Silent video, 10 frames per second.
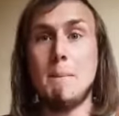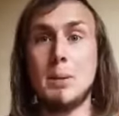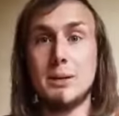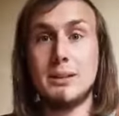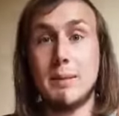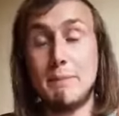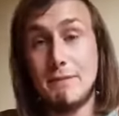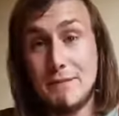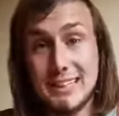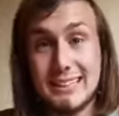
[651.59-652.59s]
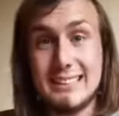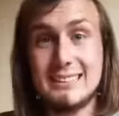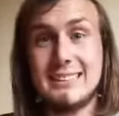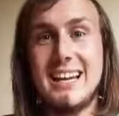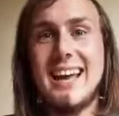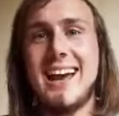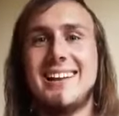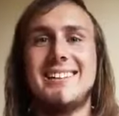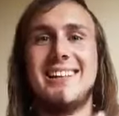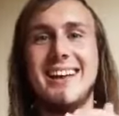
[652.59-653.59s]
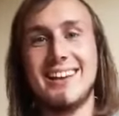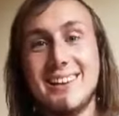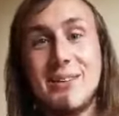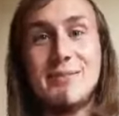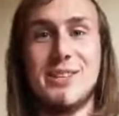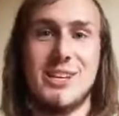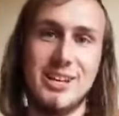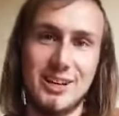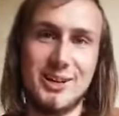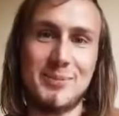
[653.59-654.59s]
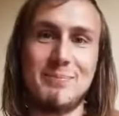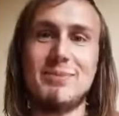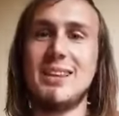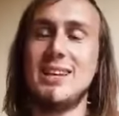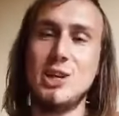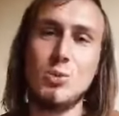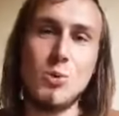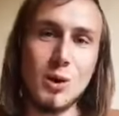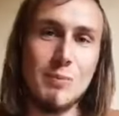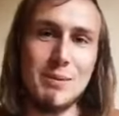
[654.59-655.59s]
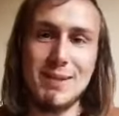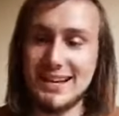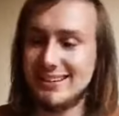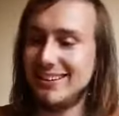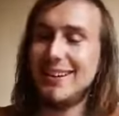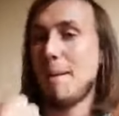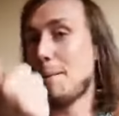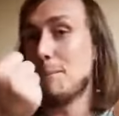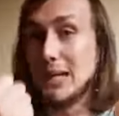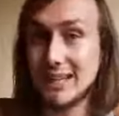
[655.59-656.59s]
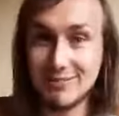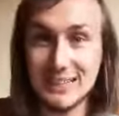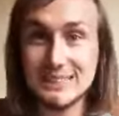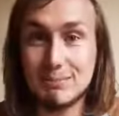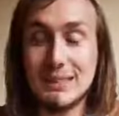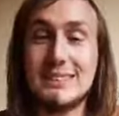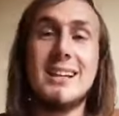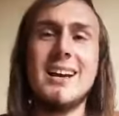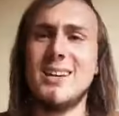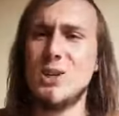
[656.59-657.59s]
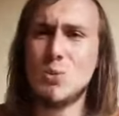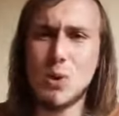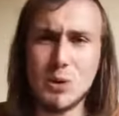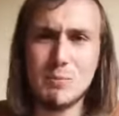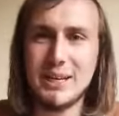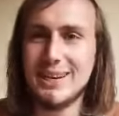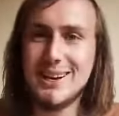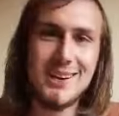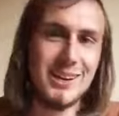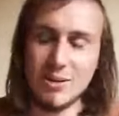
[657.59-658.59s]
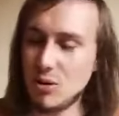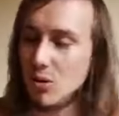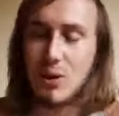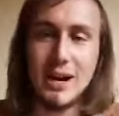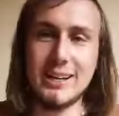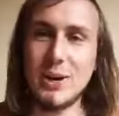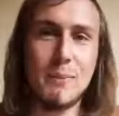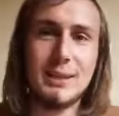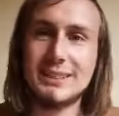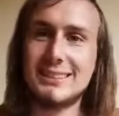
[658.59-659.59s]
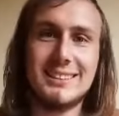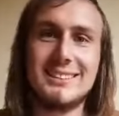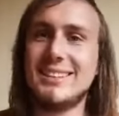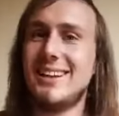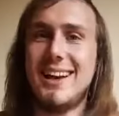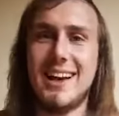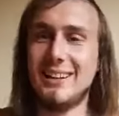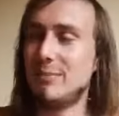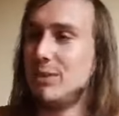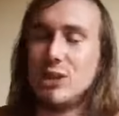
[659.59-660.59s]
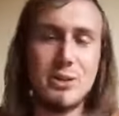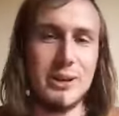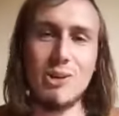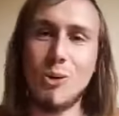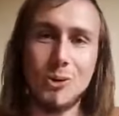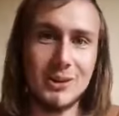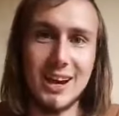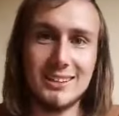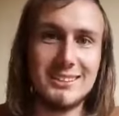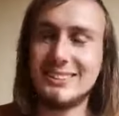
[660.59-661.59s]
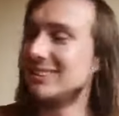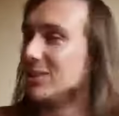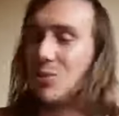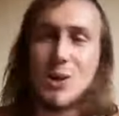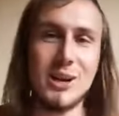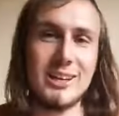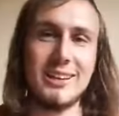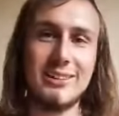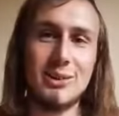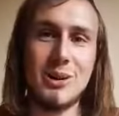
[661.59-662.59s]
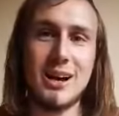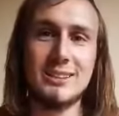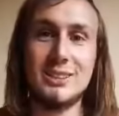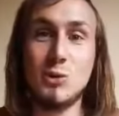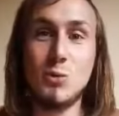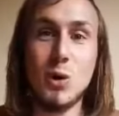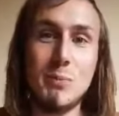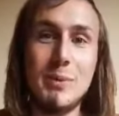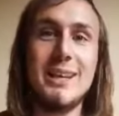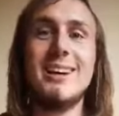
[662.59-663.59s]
build up fitness, and at the end of the year, you will be making big investments, you will be running your business and doing all nighters and working throughout, you will be